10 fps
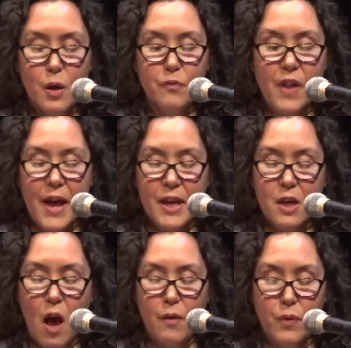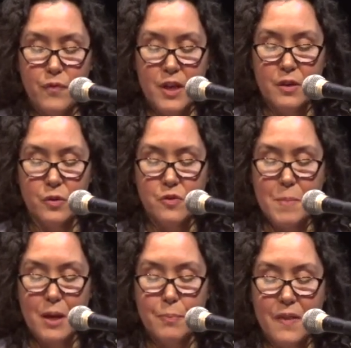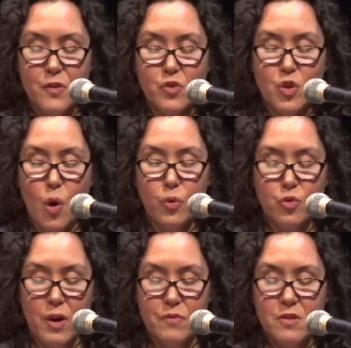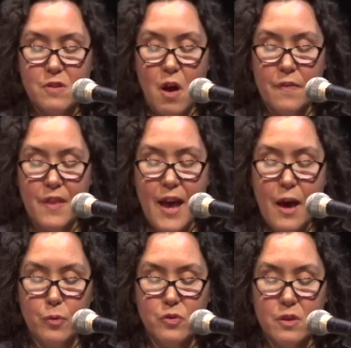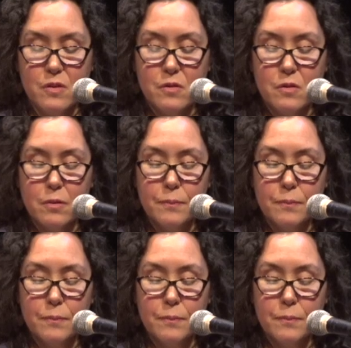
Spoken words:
flying off of hills made by the snow drifts on the houses.